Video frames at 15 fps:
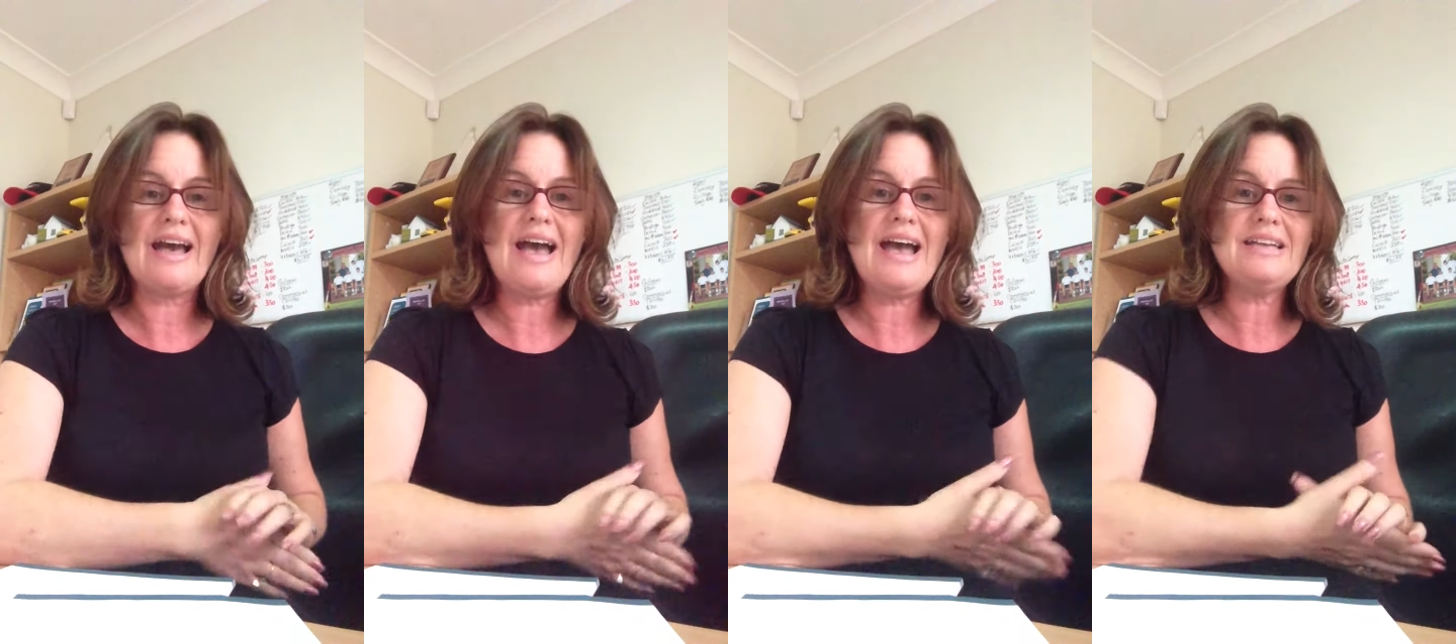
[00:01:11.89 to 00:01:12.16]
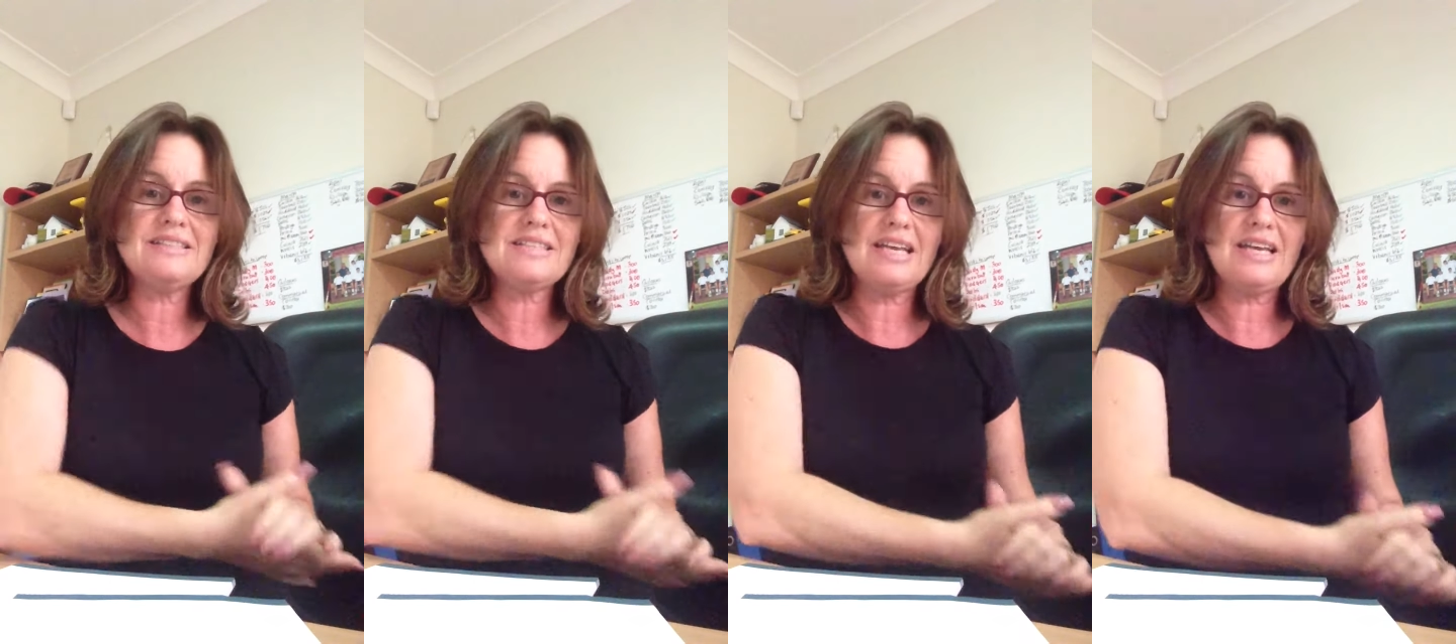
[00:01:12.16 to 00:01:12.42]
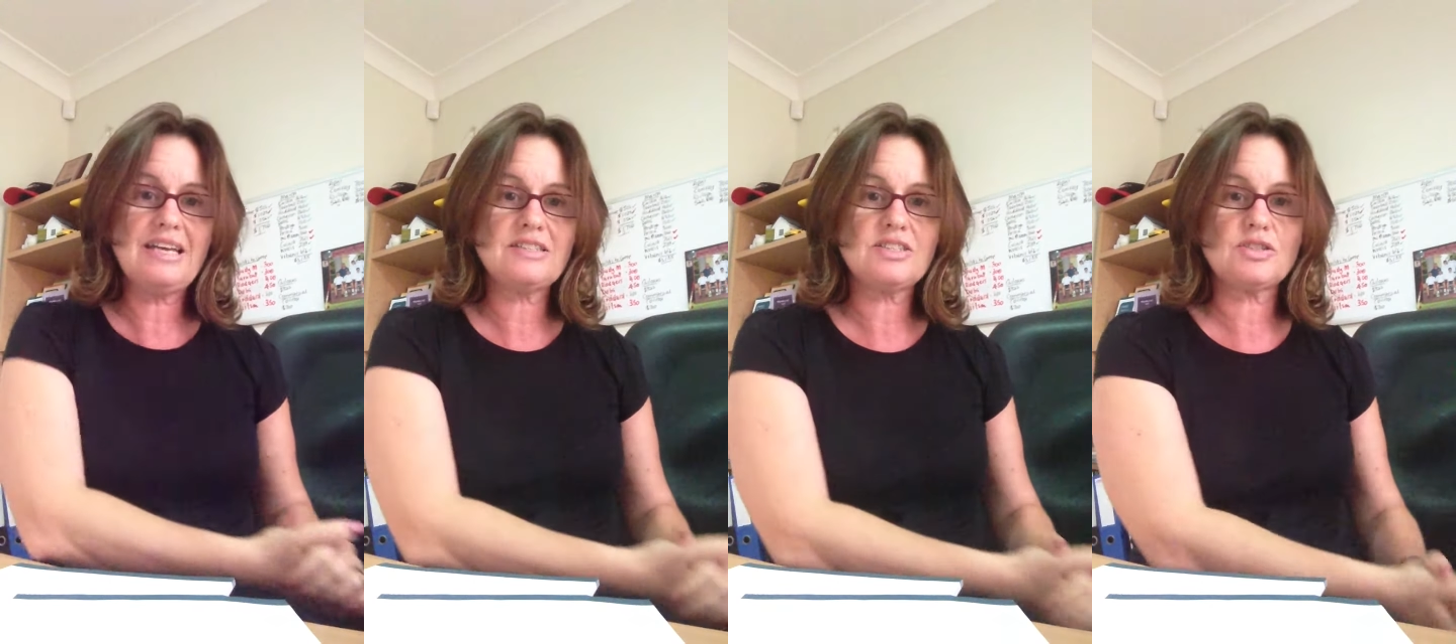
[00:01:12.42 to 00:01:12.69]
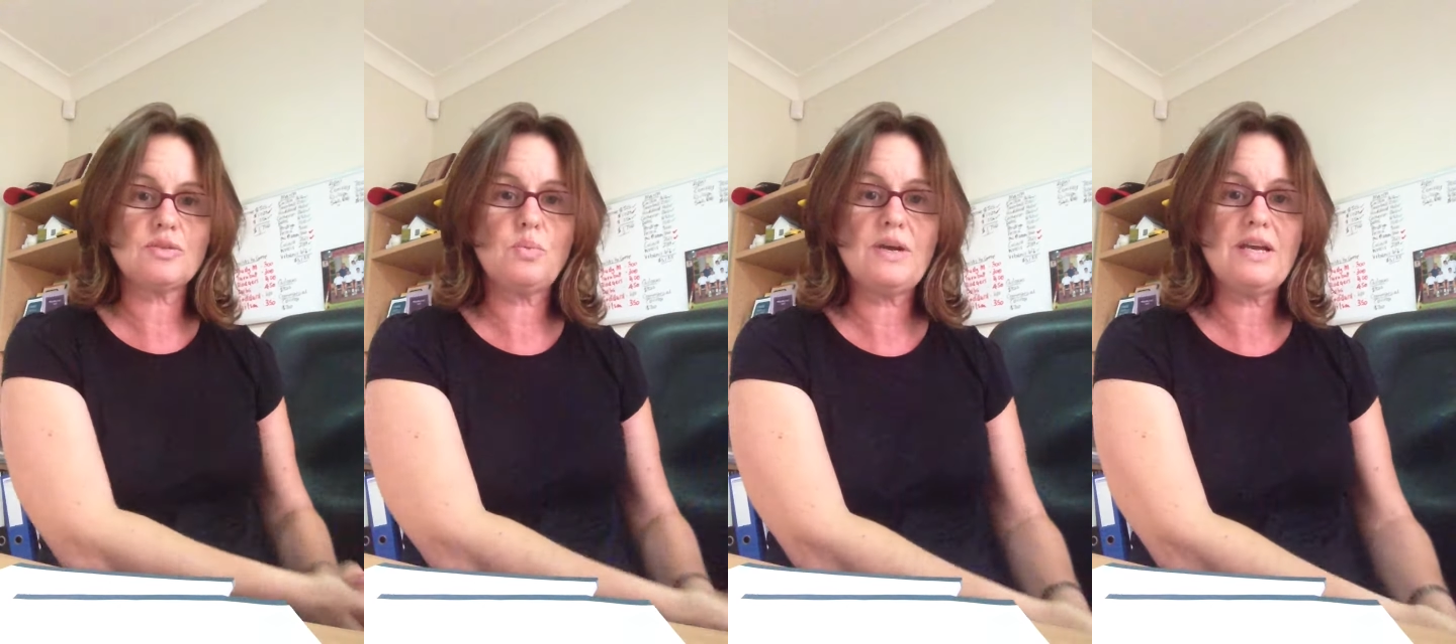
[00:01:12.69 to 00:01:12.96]
and
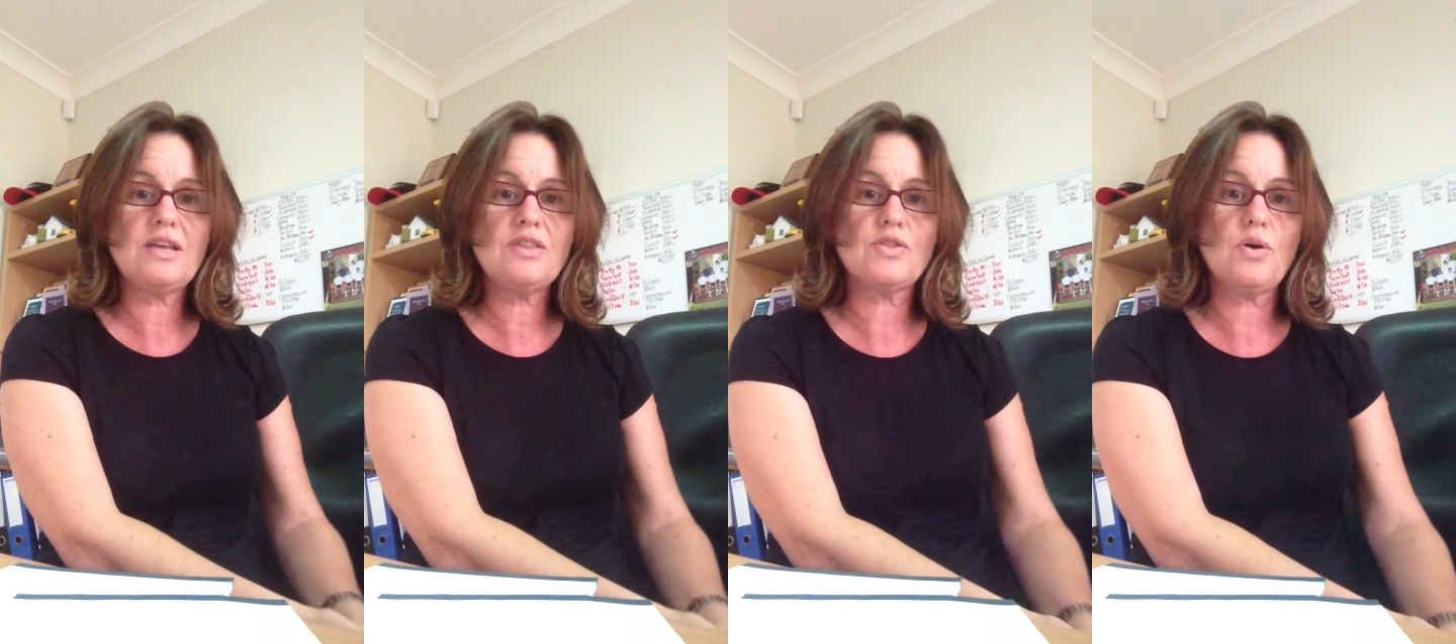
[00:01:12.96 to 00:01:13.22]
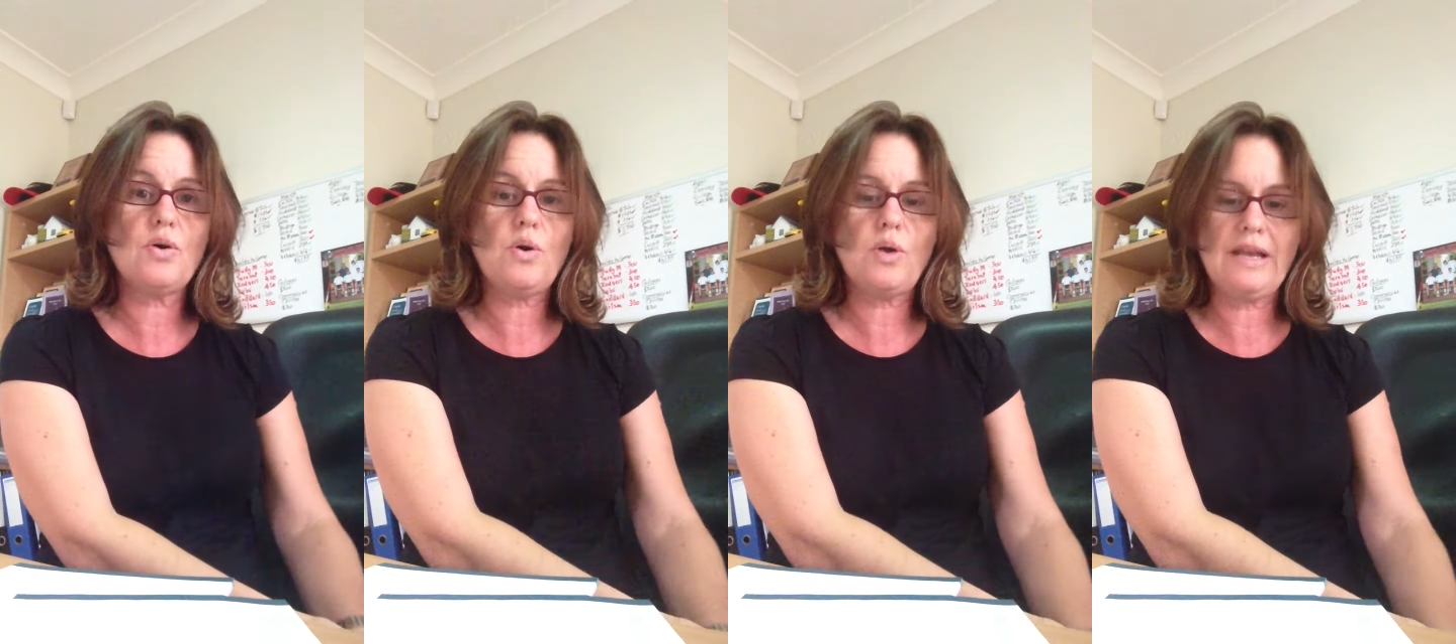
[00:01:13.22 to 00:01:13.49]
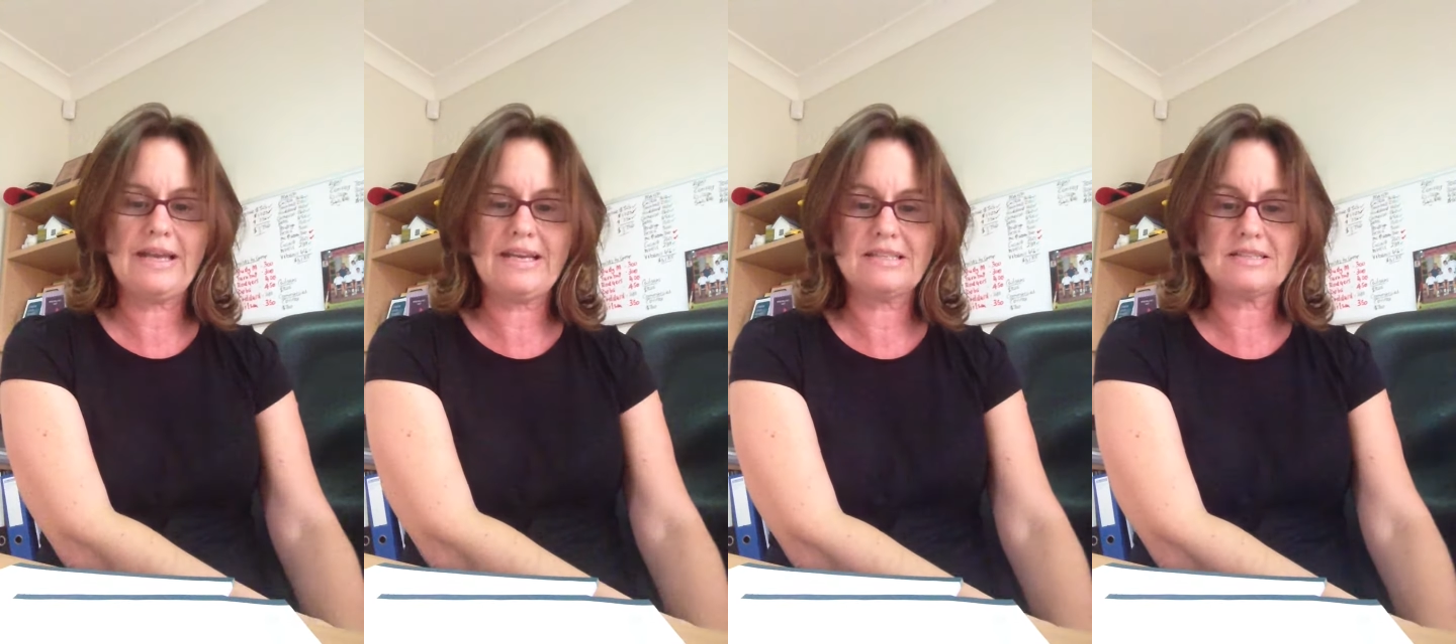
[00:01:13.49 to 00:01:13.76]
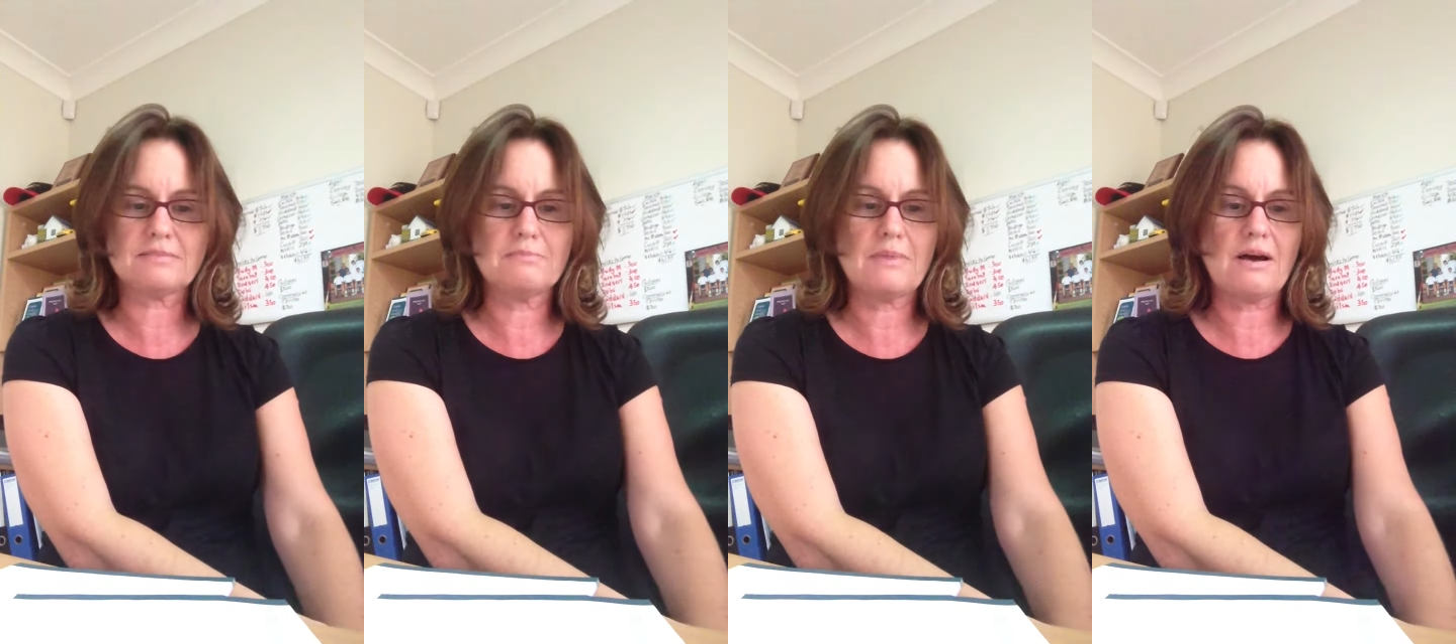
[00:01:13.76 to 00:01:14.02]
hits with all
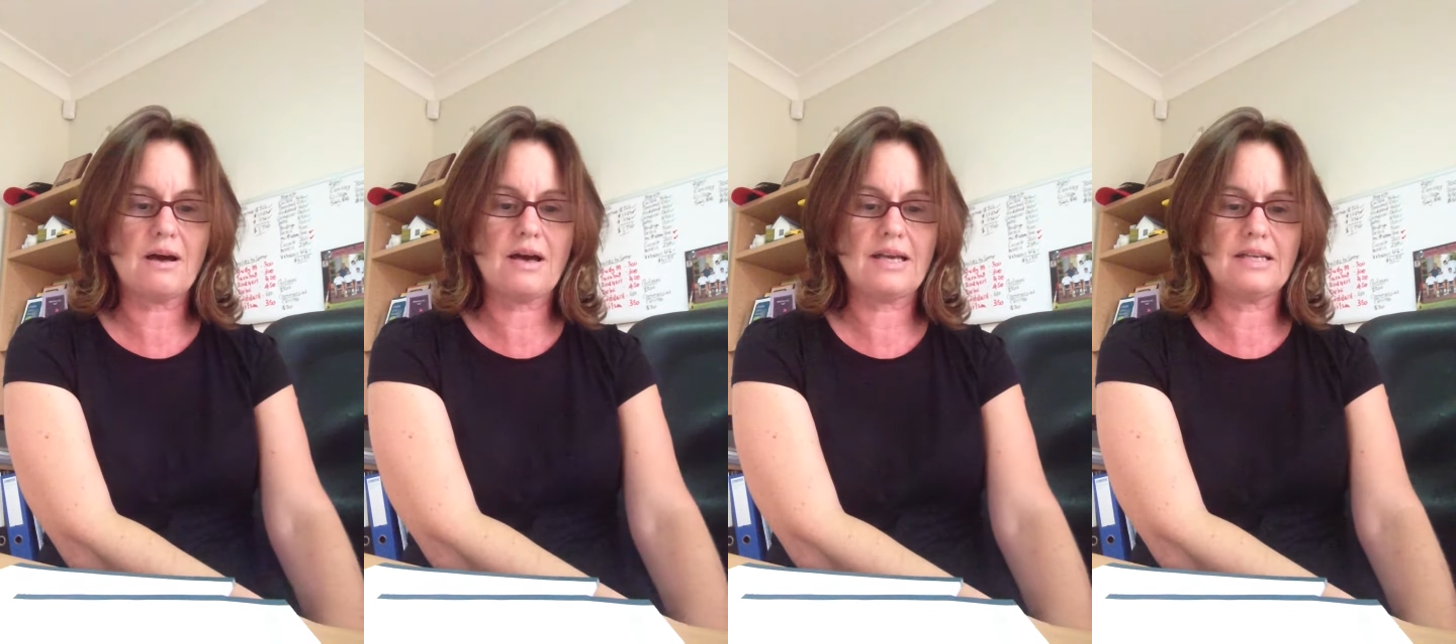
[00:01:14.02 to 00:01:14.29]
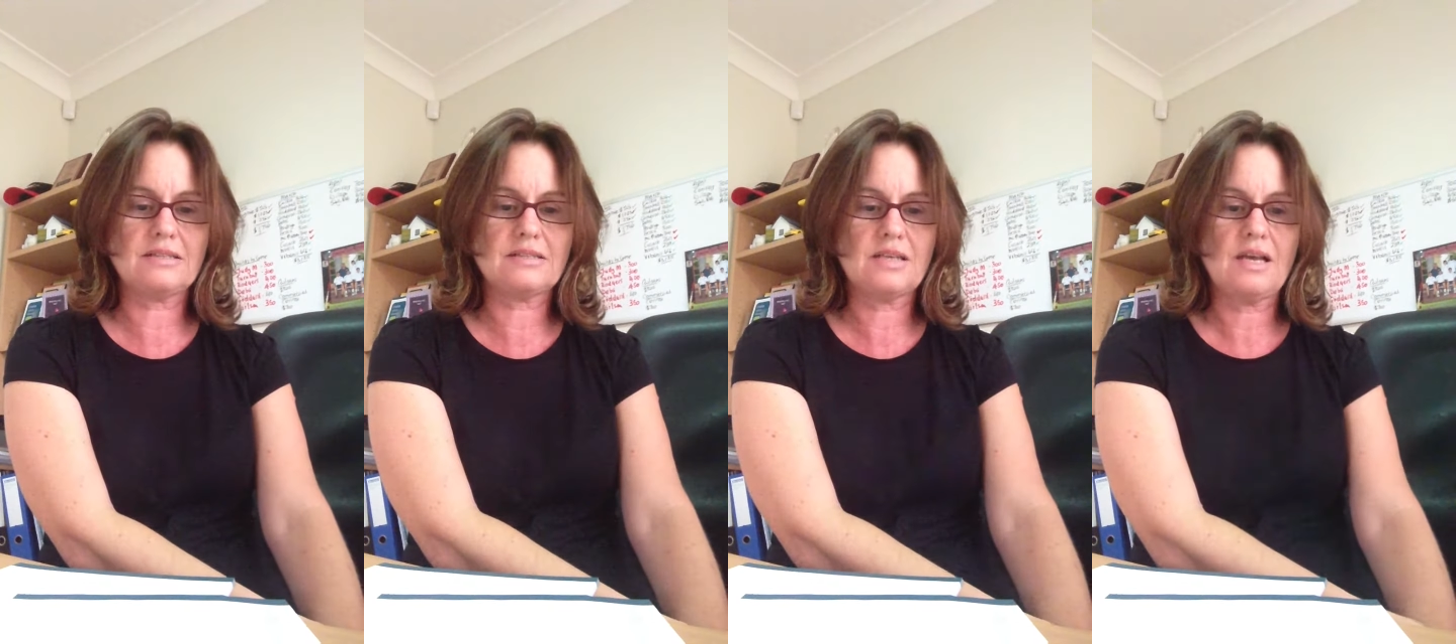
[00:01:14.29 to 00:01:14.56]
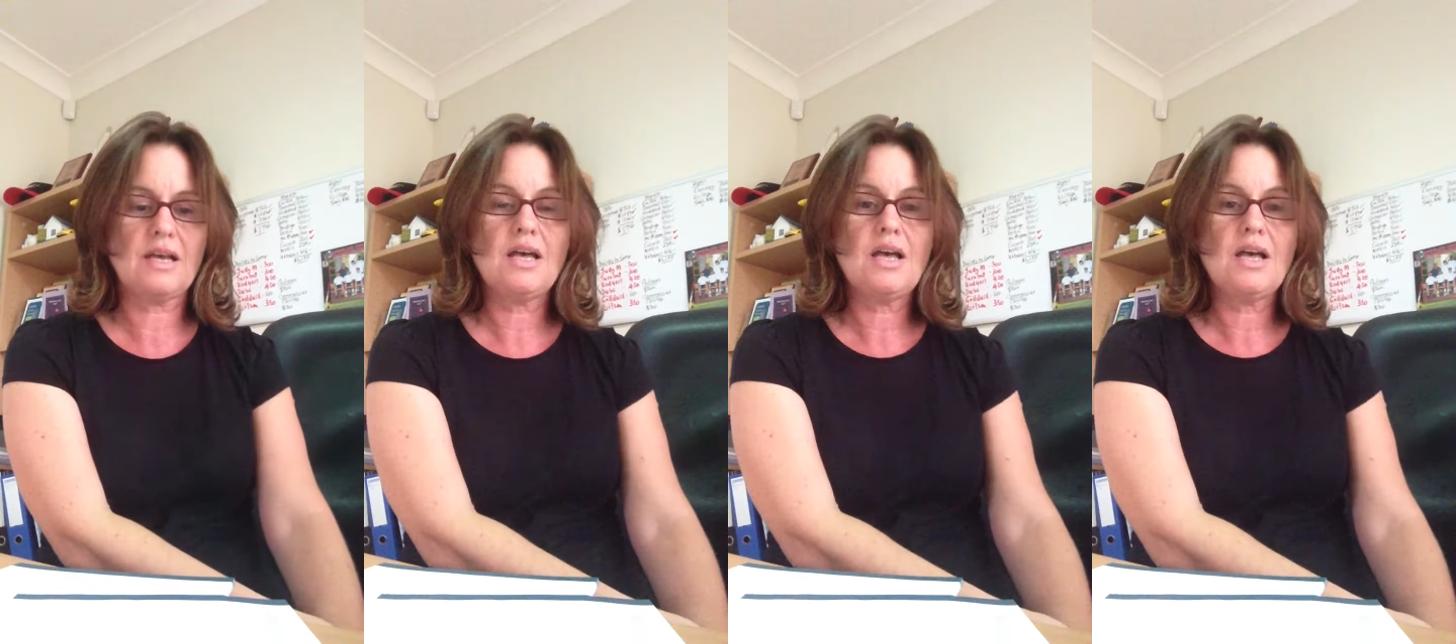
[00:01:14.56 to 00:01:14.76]
his might.